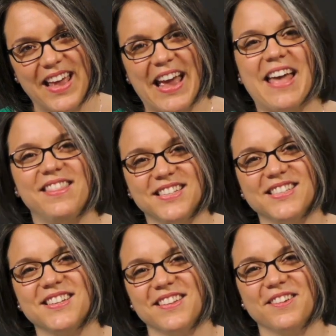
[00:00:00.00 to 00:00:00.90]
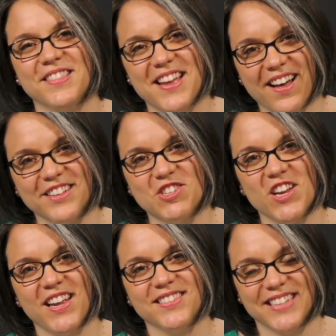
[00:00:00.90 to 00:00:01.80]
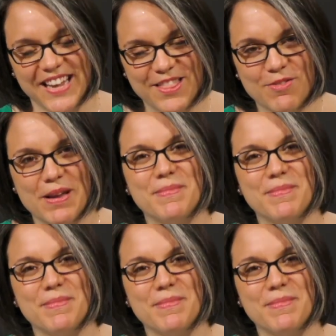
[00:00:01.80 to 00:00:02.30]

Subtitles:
And this is a little theology in 3